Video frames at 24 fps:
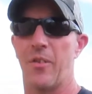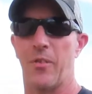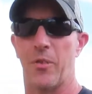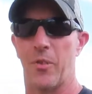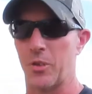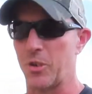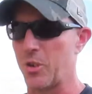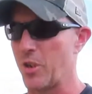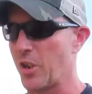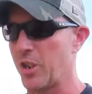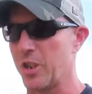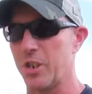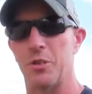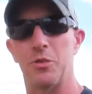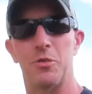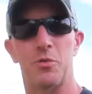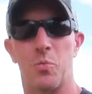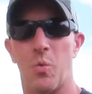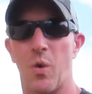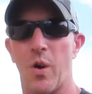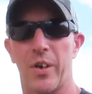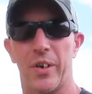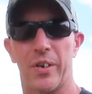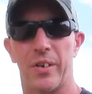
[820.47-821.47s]
they're going to
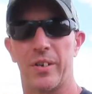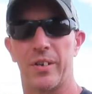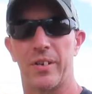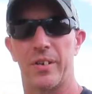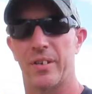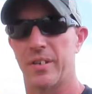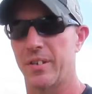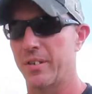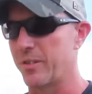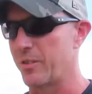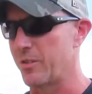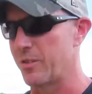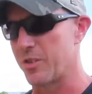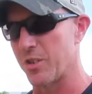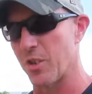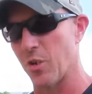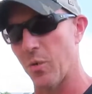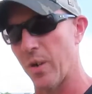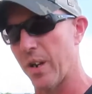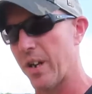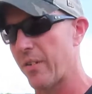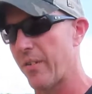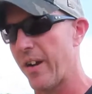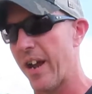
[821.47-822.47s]
use water. There's no
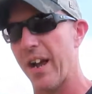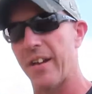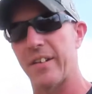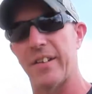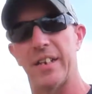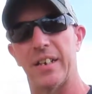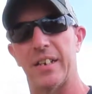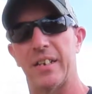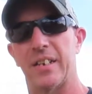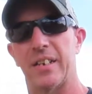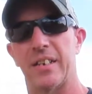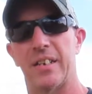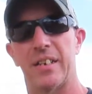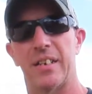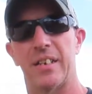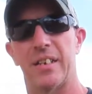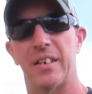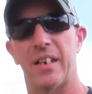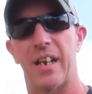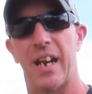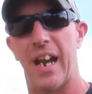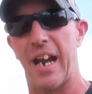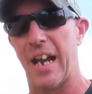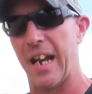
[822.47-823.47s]
way around it,
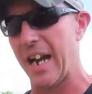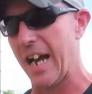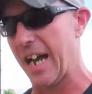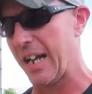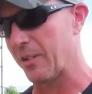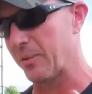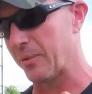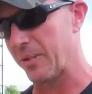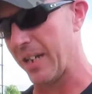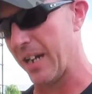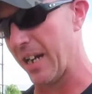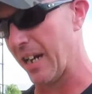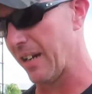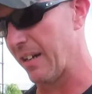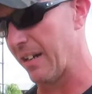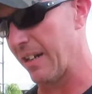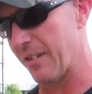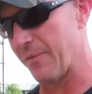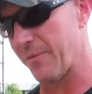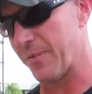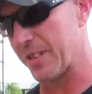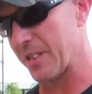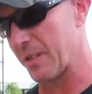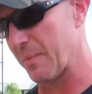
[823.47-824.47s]
and I don't care
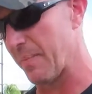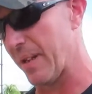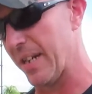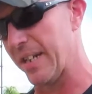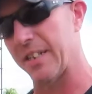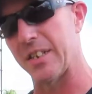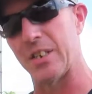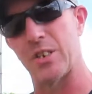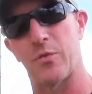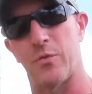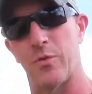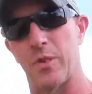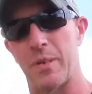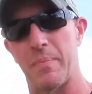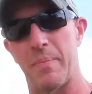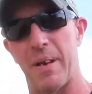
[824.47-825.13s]
if it's a maintenance-free